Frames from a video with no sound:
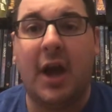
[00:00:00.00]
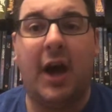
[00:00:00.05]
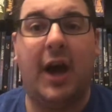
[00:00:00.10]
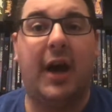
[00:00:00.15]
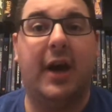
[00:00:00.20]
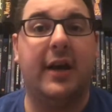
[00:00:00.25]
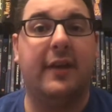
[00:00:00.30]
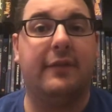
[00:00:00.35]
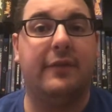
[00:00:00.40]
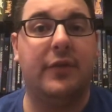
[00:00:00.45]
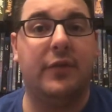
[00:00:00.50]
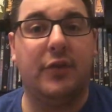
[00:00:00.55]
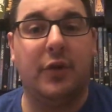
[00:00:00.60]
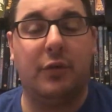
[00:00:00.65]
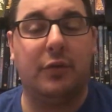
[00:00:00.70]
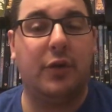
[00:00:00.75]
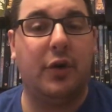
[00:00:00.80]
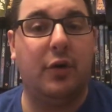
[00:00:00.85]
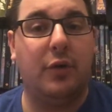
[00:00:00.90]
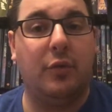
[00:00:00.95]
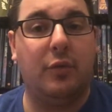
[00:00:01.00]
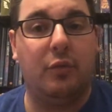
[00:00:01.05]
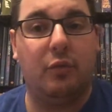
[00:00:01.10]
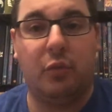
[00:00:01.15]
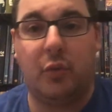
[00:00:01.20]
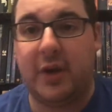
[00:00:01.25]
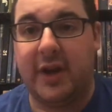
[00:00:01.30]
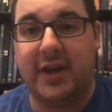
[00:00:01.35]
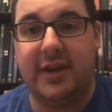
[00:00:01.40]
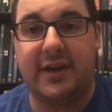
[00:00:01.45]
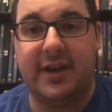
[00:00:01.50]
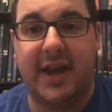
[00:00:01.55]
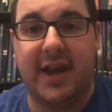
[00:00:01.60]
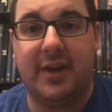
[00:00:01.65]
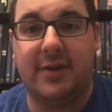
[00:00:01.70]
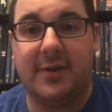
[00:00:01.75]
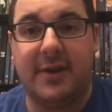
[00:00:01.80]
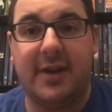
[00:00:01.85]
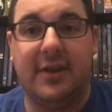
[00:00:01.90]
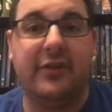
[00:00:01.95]
If you don't know what
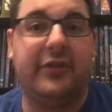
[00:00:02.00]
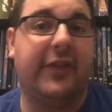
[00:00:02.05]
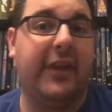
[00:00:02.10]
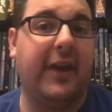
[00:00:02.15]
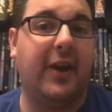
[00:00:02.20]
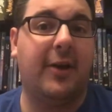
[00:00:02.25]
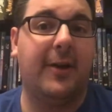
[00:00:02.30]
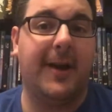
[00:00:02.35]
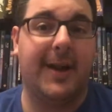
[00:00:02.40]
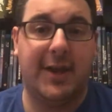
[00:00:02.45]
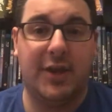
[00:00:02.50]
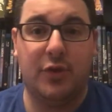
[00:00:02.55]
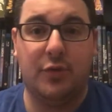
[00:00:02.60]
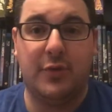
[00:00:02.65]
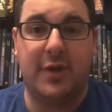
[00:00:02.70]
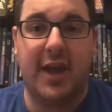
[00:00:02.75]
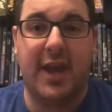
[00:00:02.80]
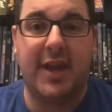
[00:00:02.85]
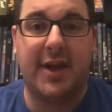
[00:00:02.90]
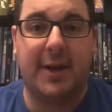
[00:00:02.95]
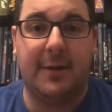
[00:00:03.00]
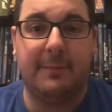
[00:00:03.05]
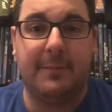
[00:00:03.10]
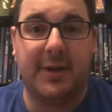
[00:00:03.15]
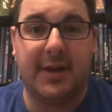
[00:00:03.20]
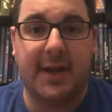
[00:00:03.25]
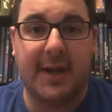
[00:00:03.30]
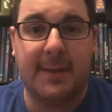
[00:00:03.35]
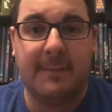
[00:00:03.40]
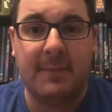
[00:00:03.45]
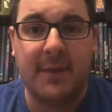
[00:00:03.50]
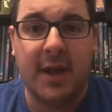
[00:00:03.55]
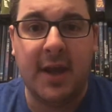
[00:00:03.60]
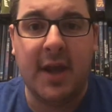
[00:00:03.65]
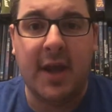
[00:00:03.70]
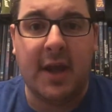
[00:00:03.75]
Indicator is, they are a UK company